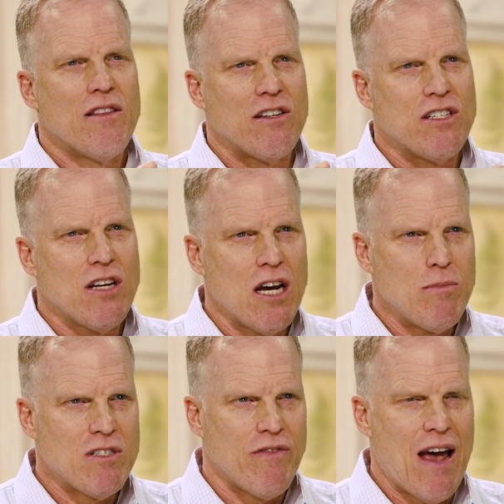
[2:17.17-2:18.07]
the
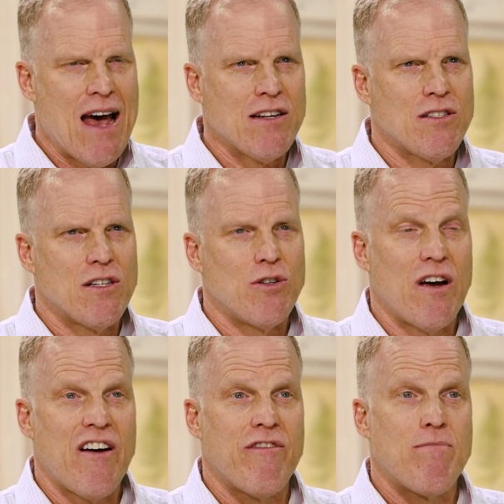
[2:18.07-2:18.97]
types of assets you
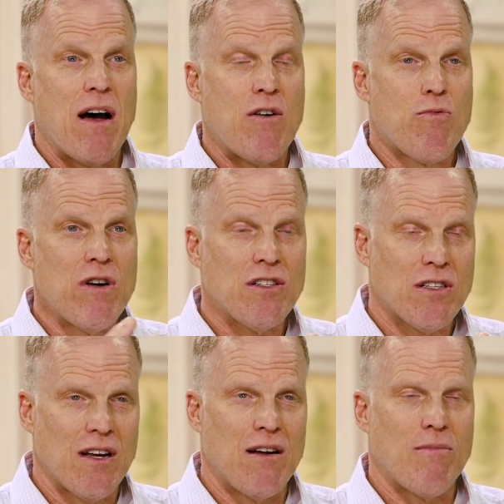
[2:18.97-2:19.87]
have by
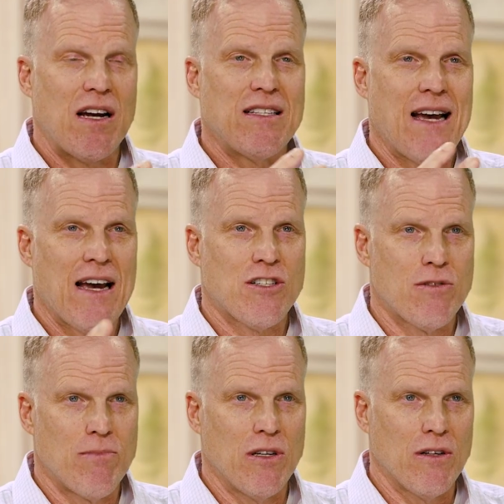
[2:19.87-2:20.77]
risk and by
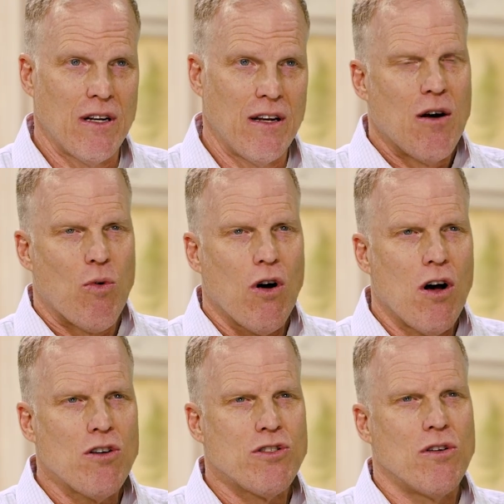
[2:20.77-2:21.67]
taxability. And we're
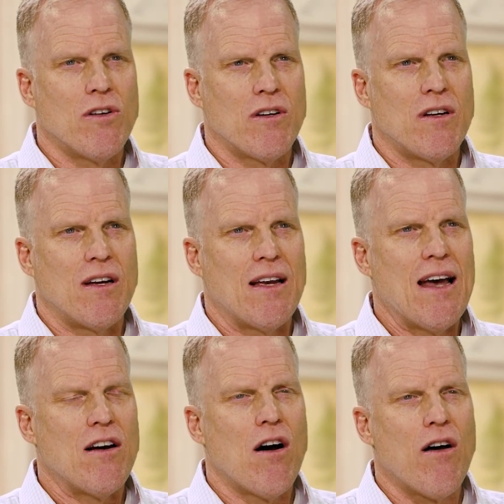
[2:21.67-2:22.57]
also looking
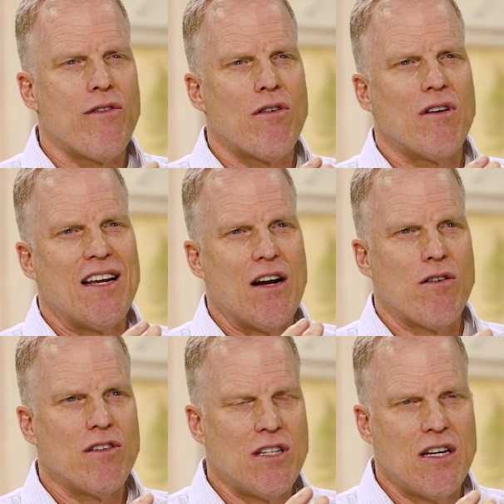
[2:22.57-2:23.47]
at other
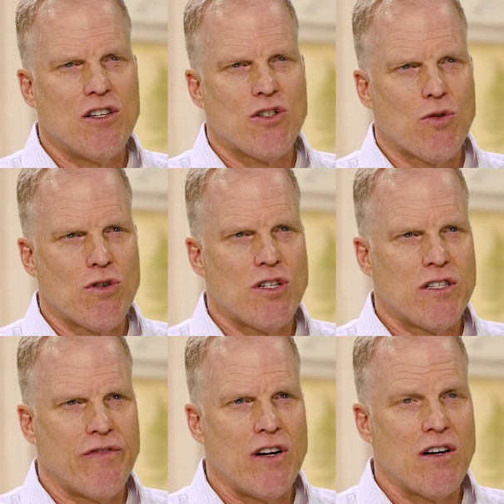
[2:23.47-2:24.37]
guaranteed
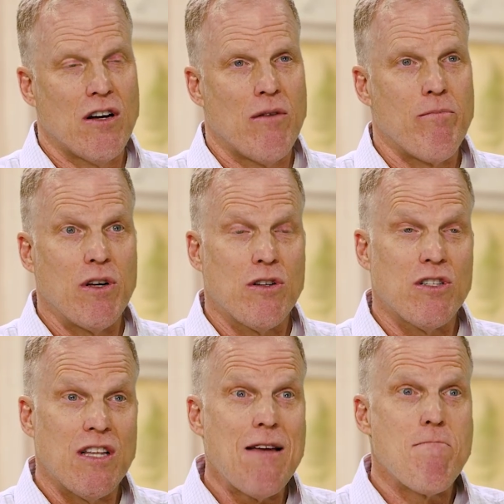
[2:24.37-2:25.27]
sources of income
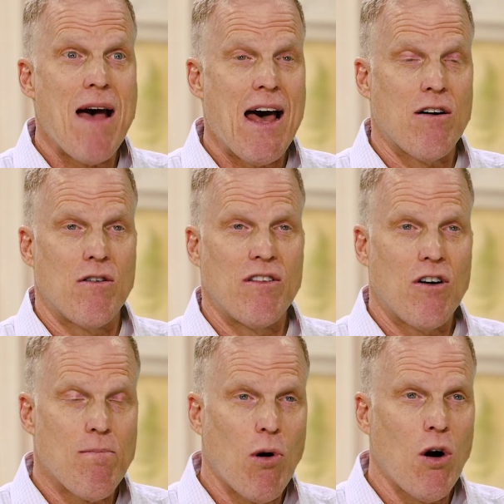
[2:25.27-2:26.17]
because they matter and they're
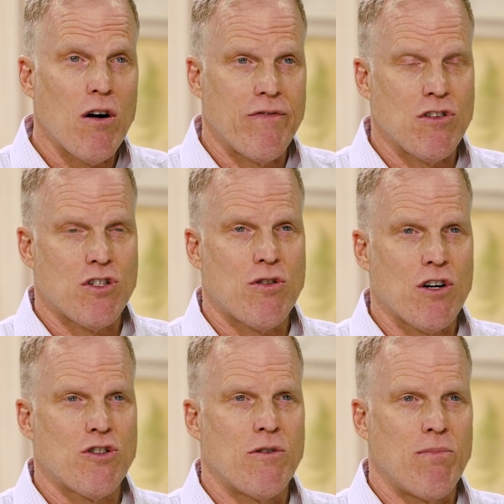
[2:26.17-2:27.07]
a part of this
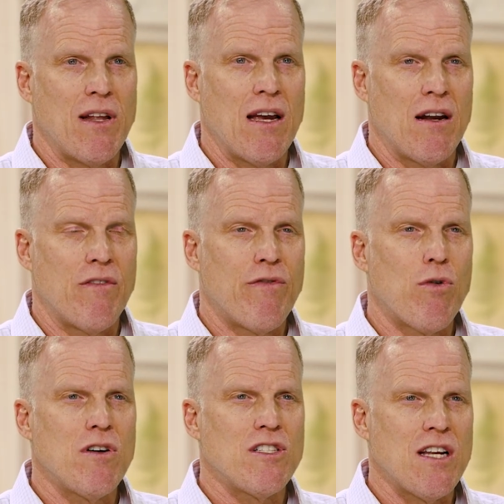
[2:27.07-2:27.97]
structured plan.
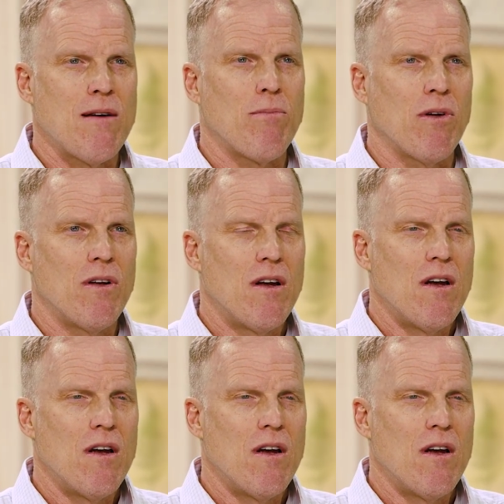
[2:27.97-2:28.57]
For example,